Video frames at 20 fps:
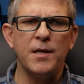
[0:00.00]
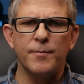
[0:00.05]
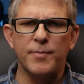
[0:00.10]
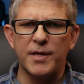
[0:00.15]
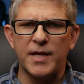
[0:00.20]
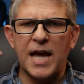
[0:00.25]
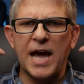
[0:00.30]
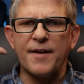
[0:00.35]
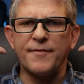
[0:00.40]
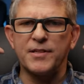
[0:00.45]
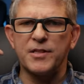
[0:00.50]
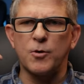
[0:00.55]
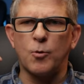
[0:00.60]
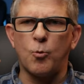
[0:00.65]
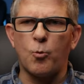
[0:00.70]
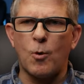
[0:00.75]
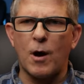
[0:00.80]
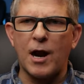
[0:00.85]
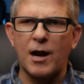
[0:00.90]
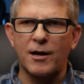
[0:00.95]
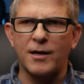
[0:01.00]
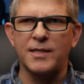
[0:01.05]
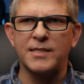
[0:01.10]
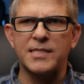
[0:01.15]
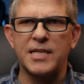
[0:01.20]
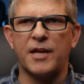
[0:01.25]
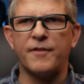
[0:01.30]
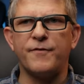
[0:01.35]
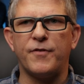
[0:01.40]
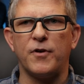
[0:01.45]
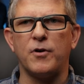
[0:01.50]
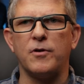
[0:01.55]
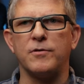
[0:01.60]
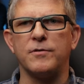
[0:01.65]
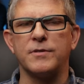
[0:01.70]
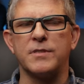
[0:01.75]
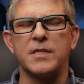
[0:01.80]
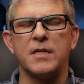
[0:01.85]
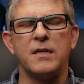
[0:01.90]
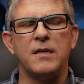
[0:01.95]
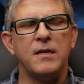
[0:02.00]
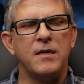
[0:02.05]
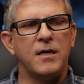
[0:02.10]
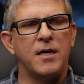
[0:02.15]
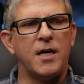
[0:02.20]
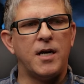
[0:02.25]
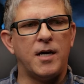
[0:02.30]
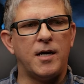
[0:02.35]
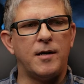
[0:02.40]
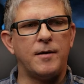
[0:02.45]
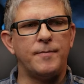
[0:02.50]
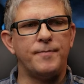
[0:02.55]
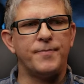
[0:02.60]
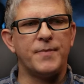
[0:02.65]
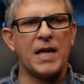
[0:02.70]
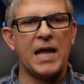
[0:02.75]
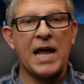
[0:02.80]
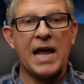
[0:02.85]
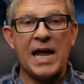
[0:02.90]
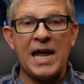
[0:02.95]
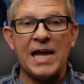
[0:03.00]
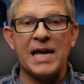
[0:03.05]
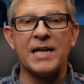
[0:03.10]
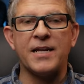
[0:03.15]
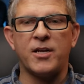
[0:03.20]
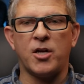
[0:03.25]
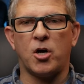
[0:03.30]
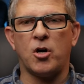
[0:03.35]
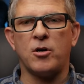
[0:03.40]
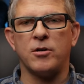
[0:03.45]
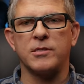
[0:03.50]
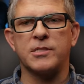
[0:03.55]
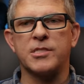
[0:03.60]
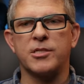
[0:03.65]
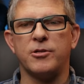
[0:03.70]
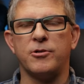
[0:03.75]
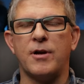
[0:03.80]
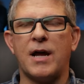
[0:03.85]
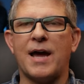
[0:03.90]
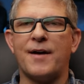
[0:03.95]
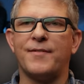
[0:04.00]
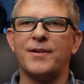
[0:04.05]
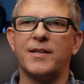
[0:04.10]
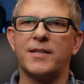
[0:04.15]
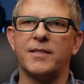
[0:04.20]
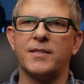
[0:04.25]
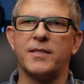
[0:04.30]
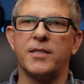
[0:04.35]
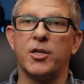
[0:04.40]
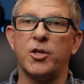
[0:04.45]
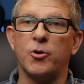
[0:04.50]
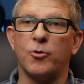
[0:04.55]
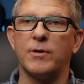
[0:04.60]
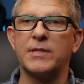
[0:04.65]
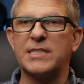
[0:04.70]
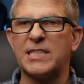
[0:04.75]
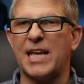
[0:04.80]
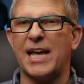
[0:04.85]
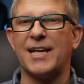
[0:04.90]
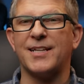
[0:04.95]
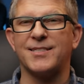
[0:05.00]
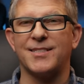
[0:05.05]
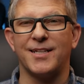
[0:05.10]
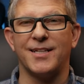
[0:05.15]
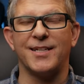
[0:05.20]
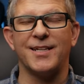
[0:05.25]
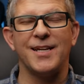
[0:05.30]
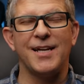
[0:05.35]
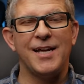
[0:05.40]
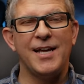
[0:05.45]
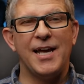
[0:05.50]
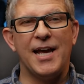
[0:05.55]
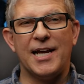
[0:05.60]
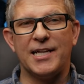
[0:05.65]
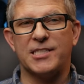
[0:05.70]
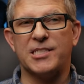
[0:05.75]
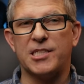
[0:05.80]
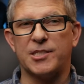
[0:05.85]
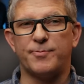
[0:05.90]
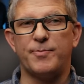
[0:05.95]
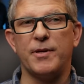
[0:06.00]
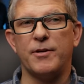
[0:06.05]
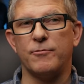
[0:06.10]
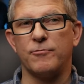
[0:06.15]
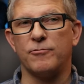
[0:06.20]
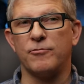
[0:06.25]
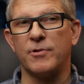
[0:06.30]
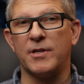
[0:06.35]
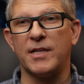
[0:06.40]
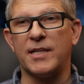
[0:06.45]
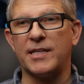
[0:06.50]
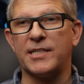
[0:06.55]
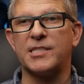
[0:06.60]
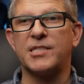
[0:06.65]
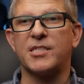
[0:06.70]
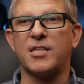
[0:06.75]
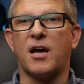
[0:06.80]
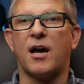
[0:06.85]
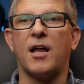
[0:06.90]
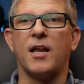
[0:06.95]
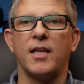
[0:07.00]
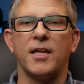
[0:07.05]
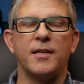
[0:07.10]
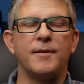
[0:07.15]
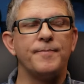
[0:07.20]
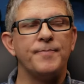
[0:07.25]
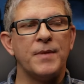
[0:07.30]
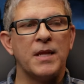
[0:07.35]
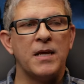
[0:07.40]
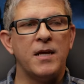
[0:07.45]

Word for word: but having the wireless headphones um, and also having the noise canceling has just been really solid.